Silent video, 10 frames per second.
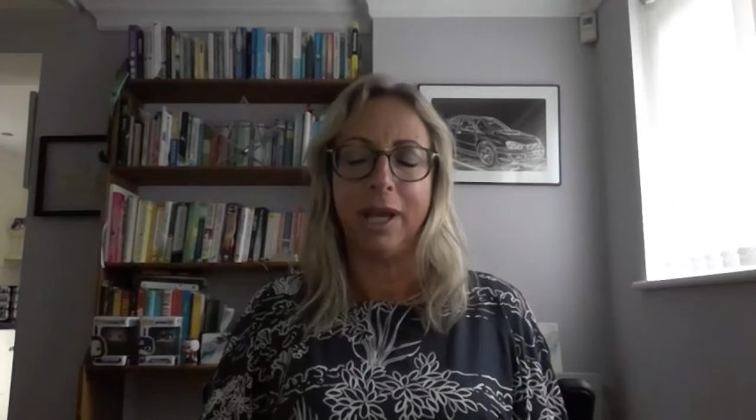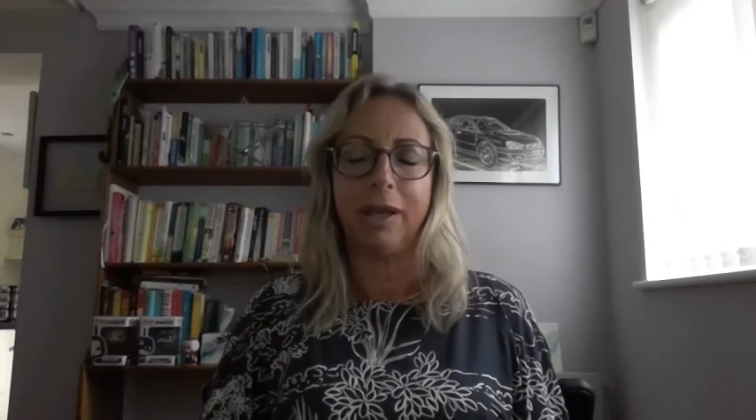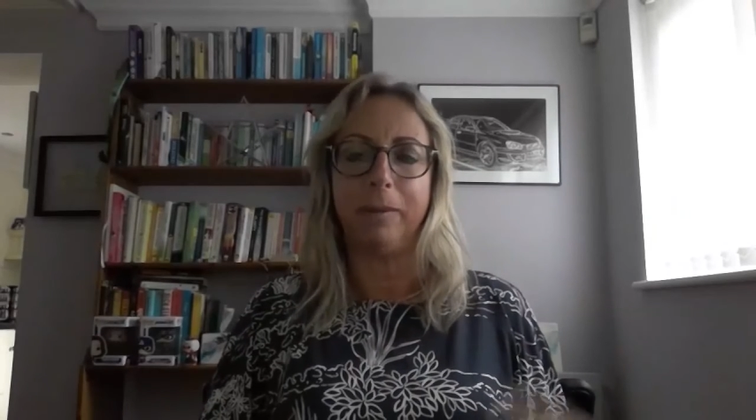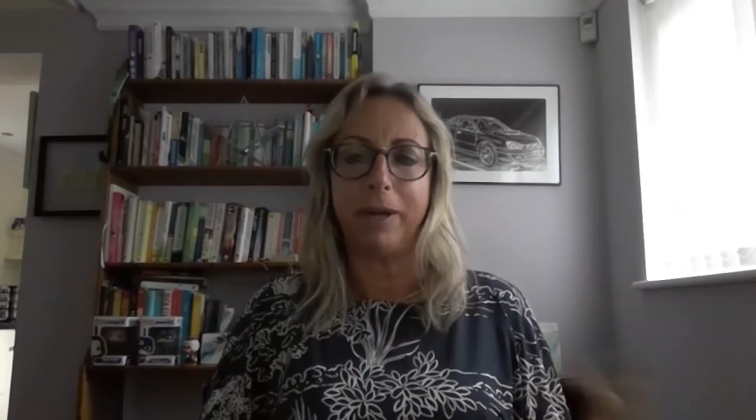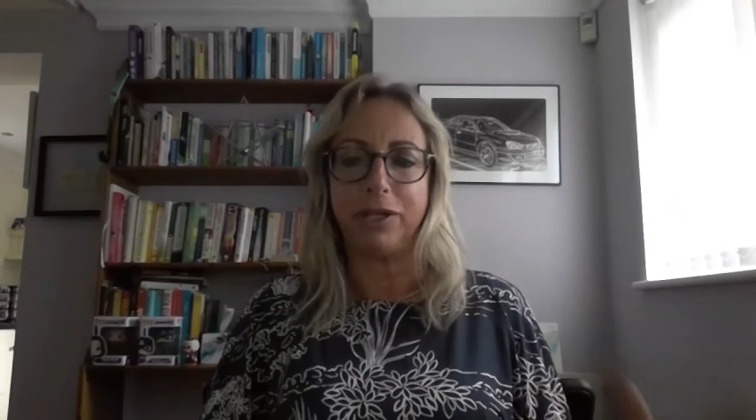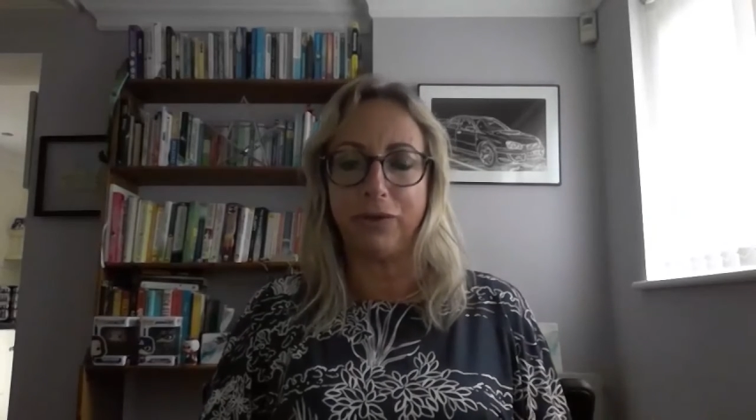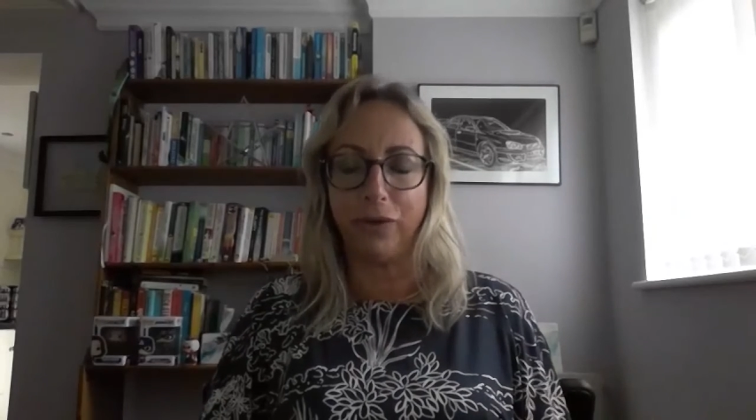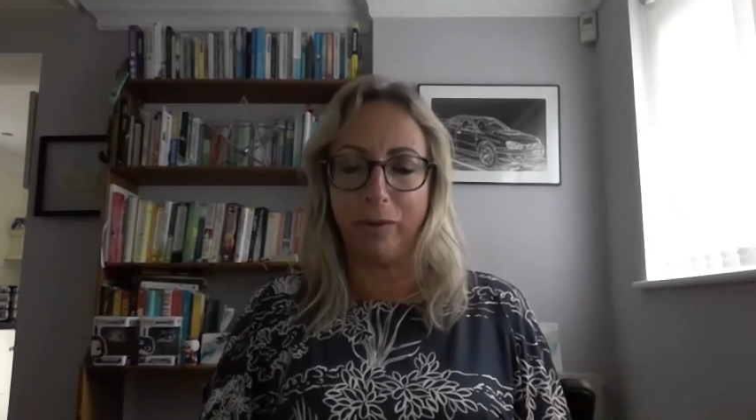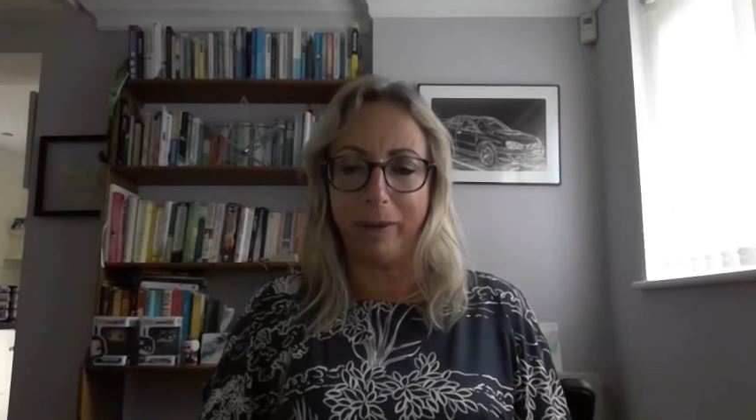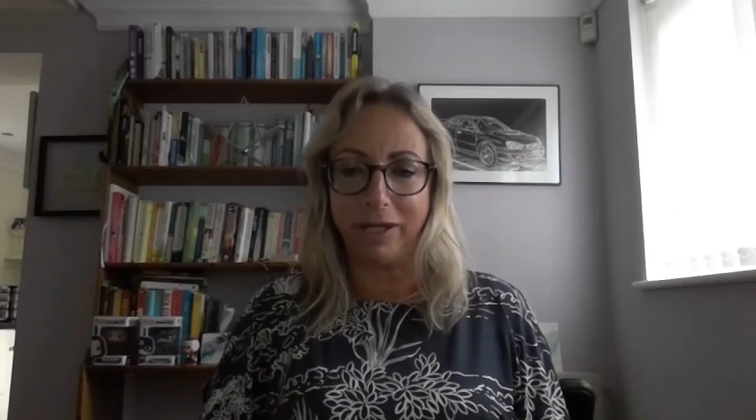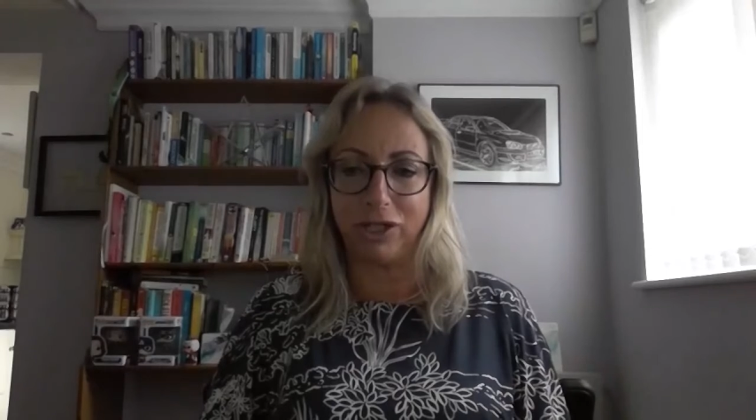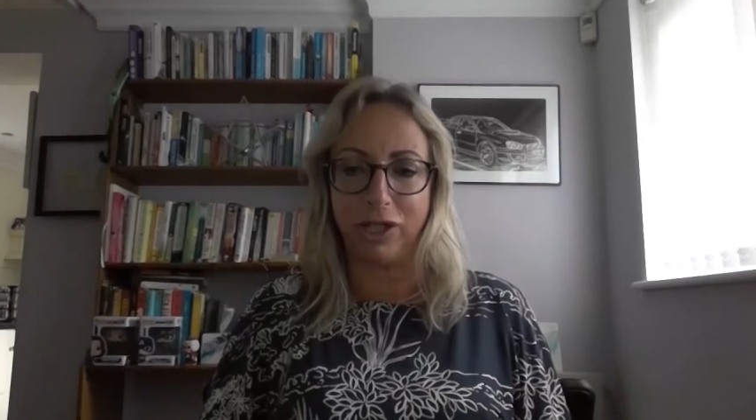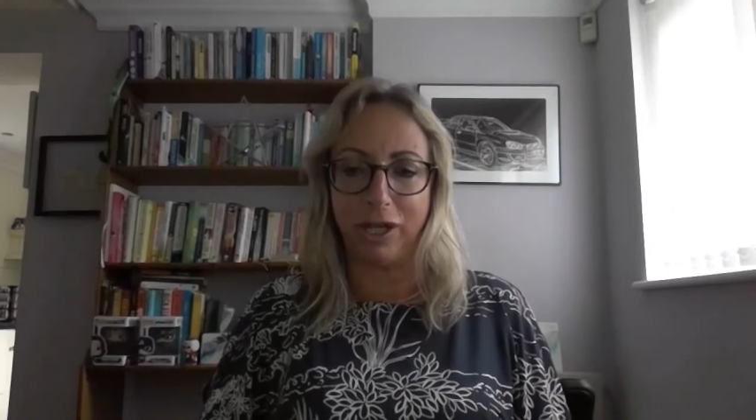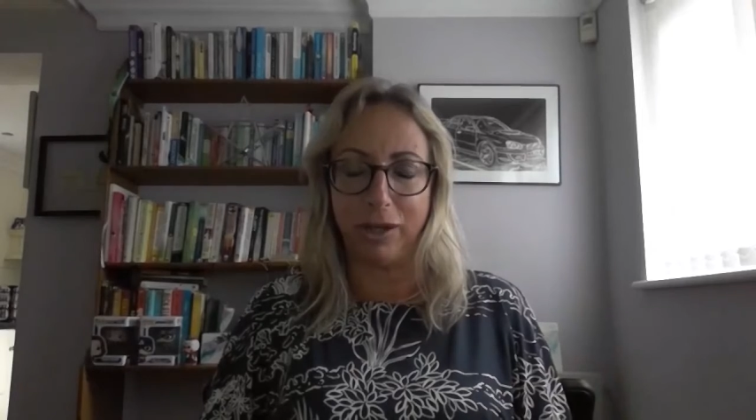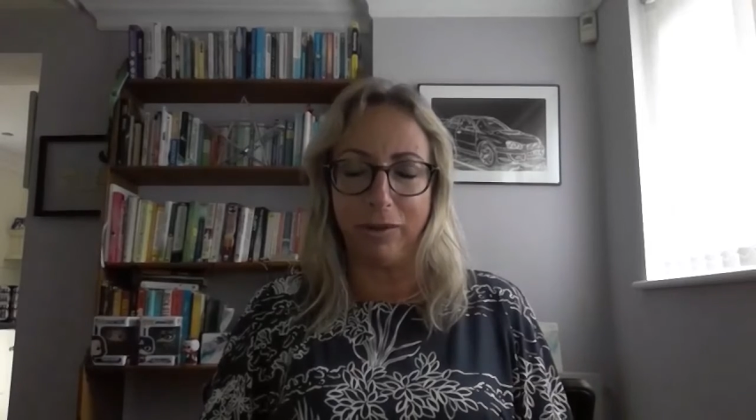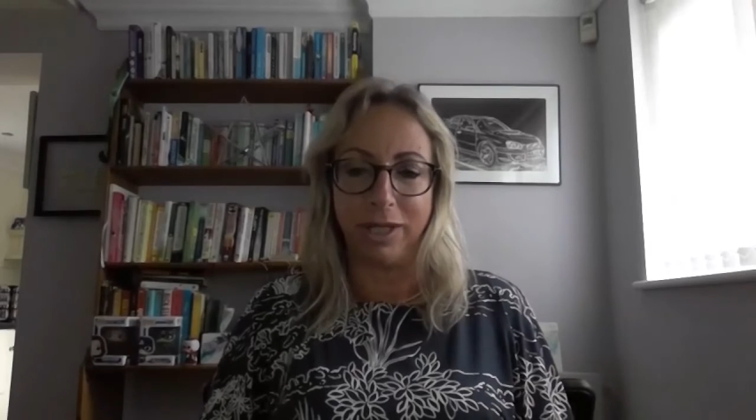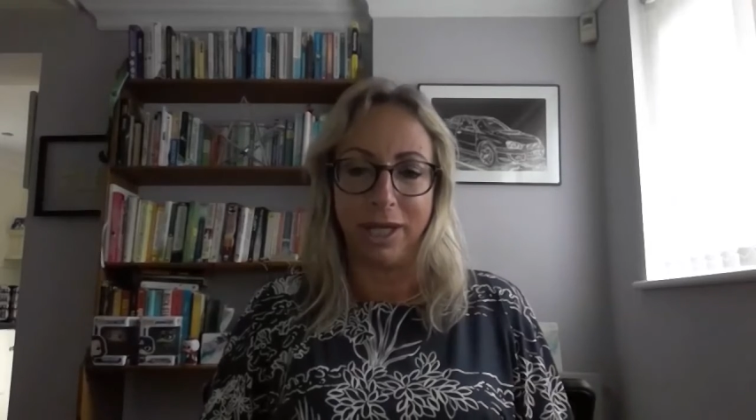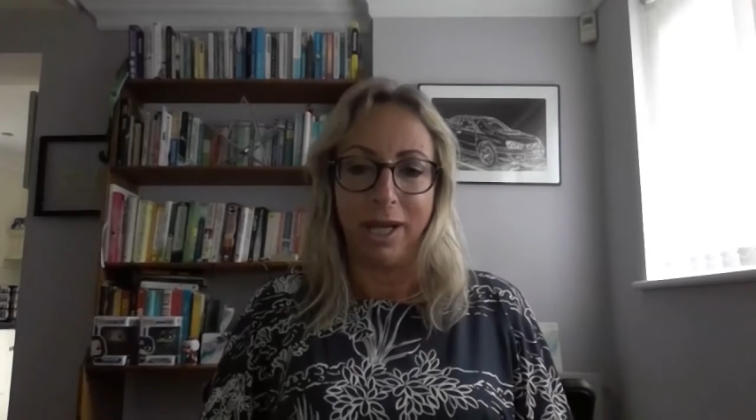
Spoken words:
the best formats to use.